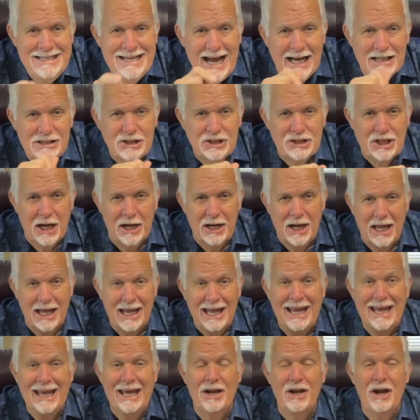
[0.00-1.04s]
destiny.
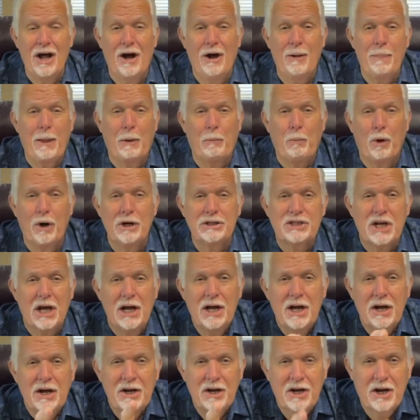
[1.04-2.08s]
In other words,
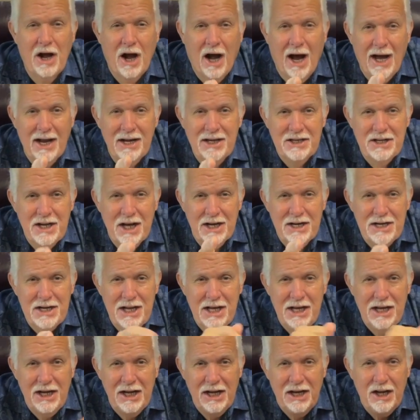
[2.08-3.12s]
God doesn't
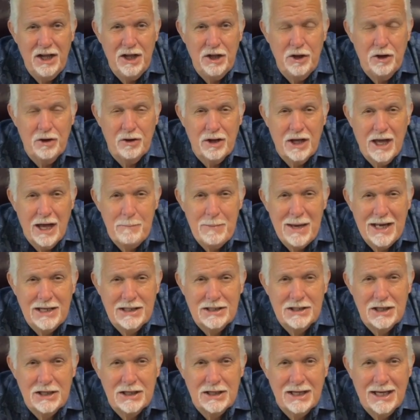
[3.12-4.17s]
need any of your
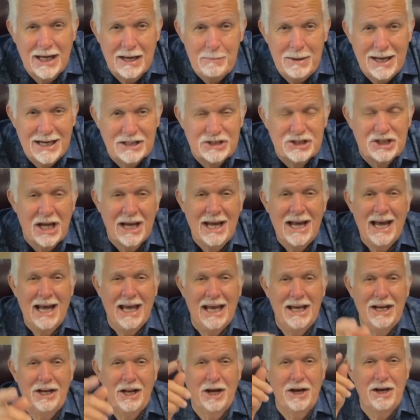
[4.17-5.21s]
gimmick, gimmicks.
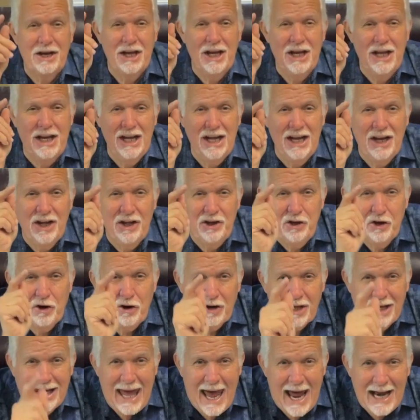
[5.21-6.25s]
He doesn't need any of your
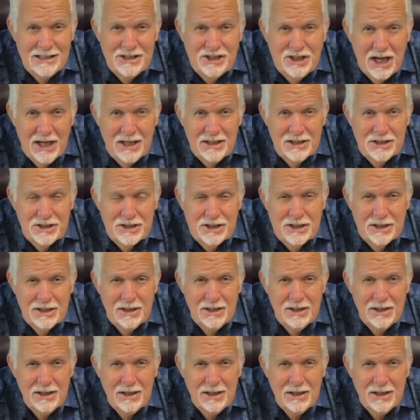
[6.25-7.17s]
gadgets.